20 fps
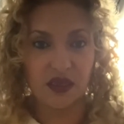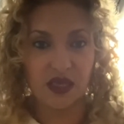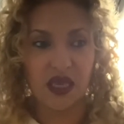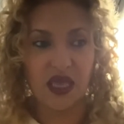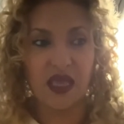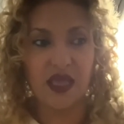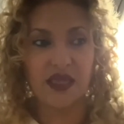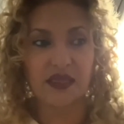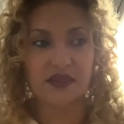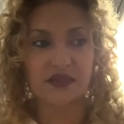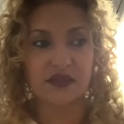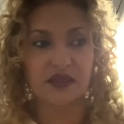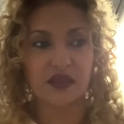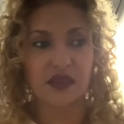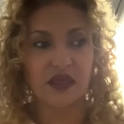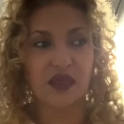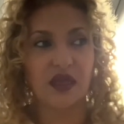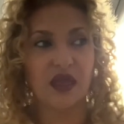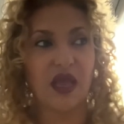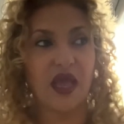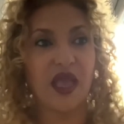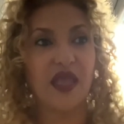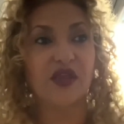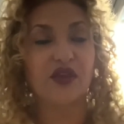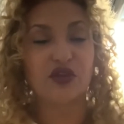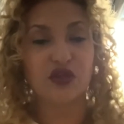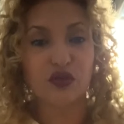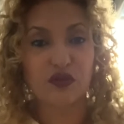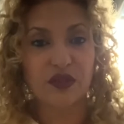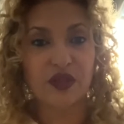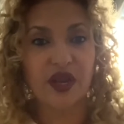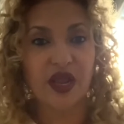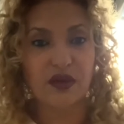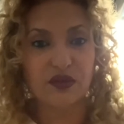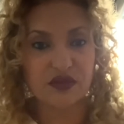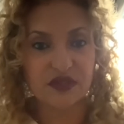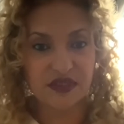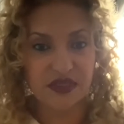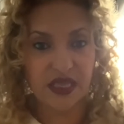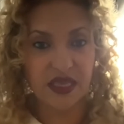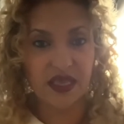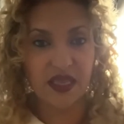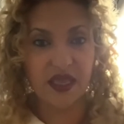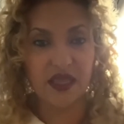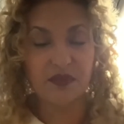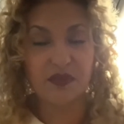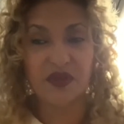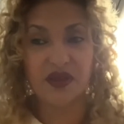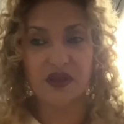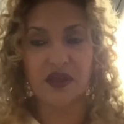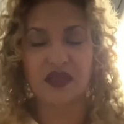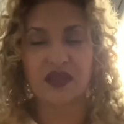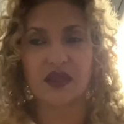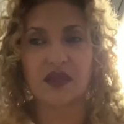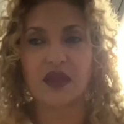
And I knew that I was taking it, but